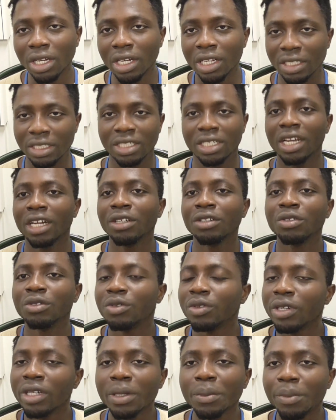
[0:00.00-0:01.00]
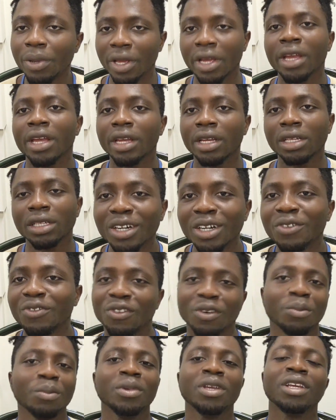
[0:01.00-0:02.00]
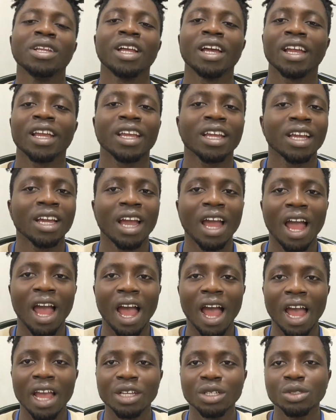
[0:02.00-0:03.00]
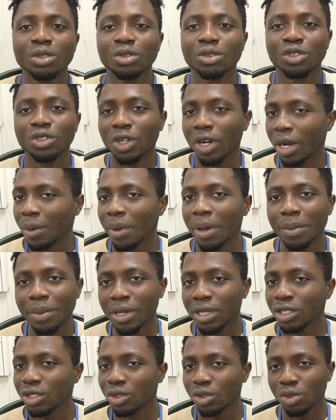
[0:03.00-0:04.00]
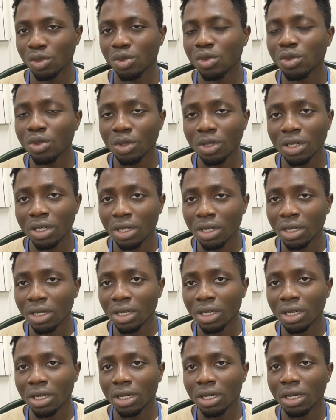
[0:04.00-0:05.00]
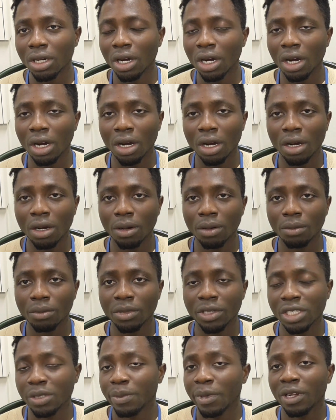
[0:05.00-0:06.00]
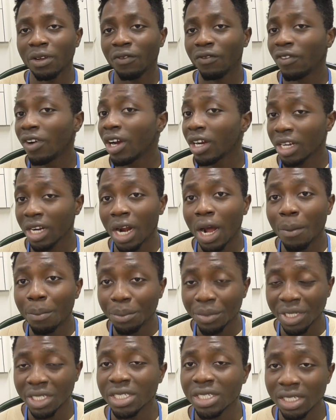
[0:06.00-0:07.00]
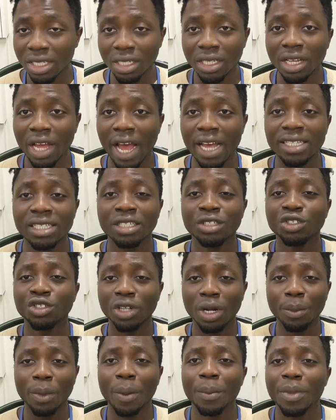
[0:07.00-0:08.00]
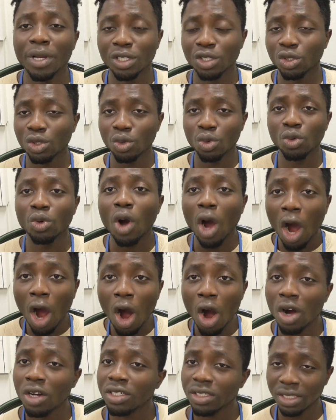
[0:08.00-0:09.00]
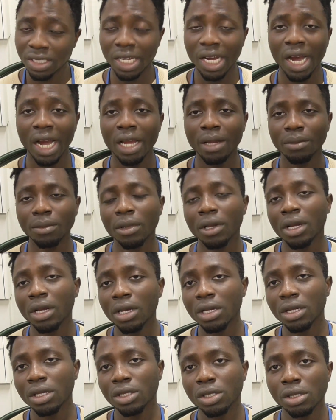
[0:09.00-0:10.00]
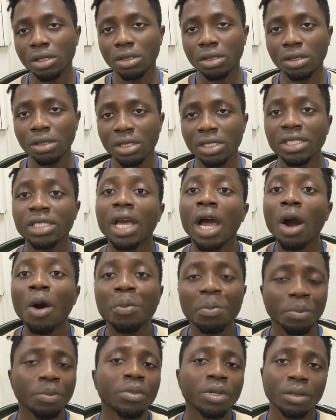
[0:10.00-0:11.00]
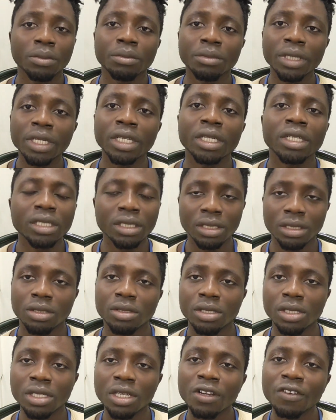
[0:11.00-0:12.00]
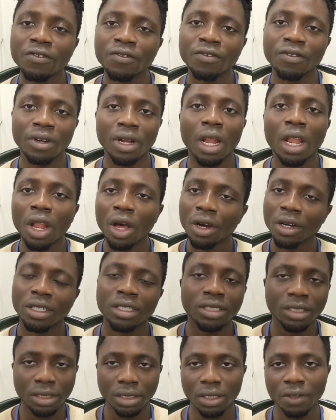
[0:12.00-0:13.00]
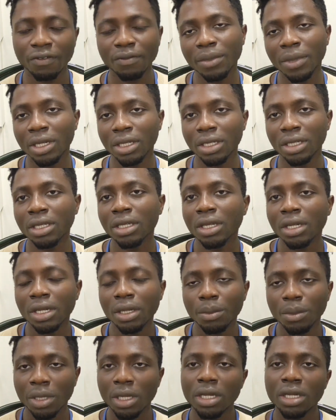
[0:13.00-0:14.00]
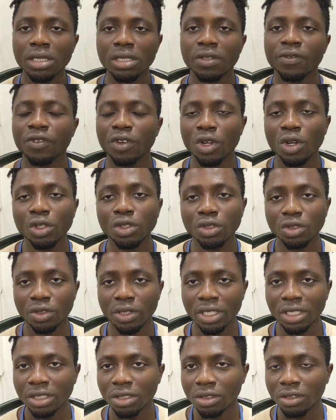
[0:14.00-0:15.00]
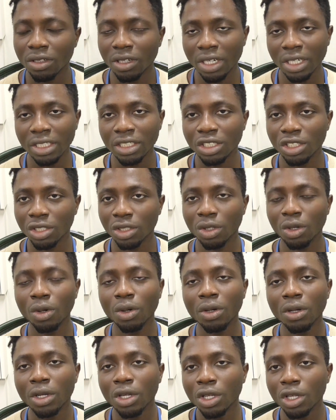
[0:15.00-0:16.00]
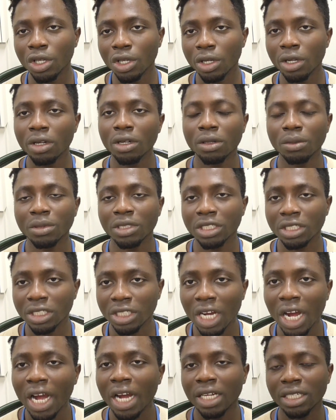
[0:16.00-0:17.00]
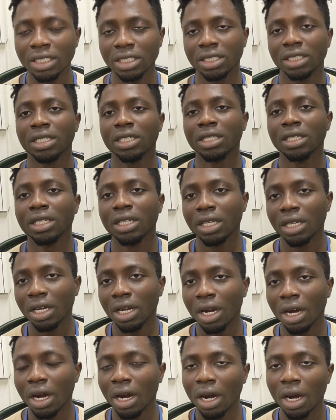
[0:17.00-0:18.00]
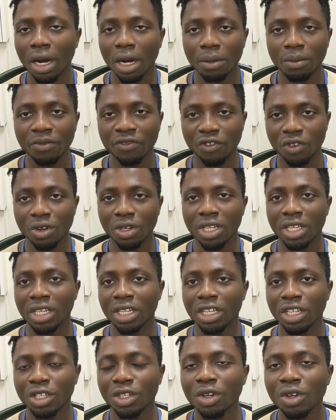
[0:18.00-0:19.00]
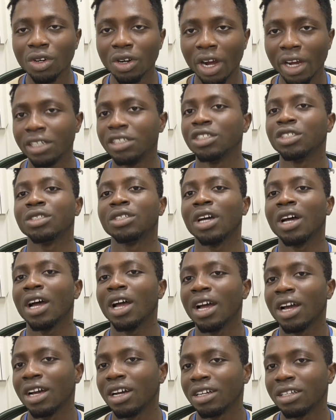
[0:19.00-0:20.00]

It can't really pay. For me, like, I used to try my best to cook, despite the fact that I'm busy. I still try my best to cook all the time. So this helped me to save a lot of money because if you go to restaurants, you're gonna be charged for the additional